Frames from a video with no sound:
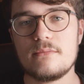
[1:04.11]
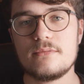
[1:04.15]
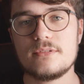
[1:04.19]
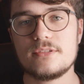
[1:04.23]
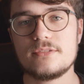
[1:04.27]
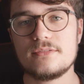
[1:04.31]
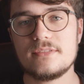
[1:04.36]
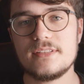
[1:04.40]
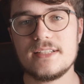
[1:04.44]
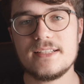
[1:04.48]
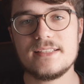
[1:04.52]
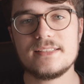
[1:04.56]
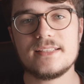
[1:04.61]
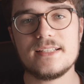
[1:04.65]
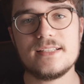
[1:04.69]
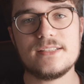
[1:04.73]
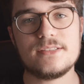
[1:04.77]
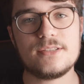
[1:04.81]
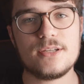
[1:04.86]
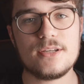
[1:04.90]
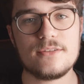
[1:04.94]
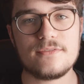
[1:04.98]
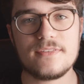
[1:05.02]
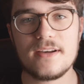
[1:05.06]
was released in
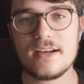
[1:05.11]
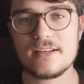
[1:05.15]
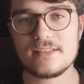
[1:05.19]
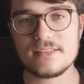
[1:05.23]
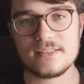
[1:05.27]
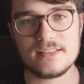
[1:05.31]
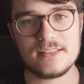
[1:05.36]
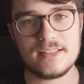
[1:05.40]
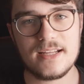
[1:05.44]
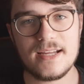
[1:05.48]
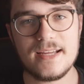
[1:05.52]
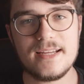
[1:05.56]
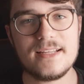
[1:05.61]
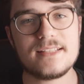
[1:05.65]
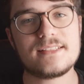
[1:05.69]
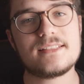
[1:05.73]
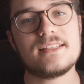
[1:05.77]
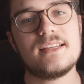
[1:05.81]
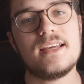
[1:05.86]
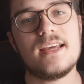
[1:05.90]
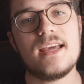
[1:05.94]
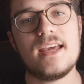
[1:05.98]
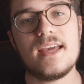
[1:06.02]
2008.